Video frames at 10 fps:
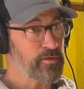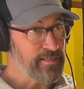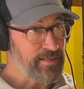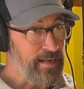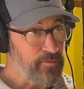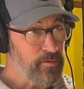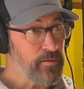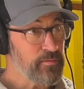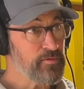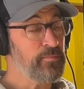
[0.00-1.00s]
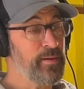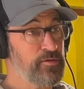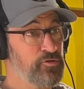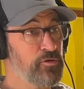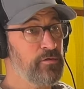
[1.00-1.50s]
together to make
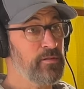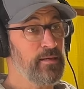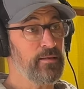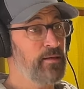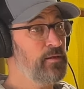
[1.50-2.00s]
sure that